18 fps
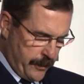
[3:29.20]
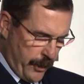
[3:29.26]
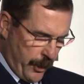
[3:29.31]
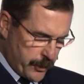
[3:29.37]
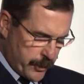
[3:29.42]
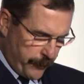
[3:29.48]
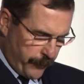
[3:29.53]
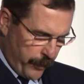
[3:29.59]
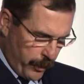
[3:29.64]

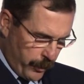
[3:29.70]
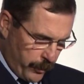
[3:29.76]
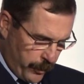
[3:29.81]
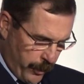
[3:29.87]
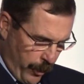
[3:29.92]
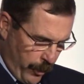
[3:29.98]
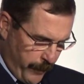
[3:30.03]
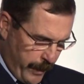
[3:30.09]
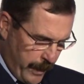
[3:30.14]
Those of you who
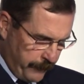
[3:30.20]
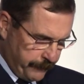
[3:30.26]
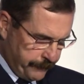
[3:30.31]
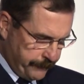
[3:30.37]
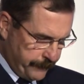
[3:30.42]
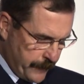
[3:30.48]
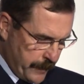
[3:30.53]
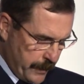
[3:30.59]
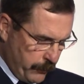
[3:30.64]
know me
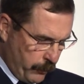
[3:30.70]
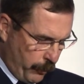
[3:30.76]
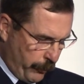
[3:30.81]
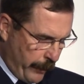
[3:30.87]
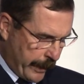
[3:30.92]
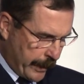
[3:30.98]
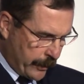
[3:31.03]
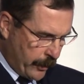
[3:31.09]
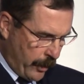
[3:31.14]
will
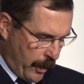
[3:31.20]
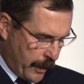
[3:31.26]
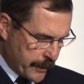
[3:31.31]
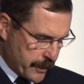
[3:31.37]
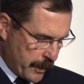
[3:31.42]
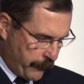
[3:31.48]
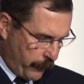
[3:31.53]
recognise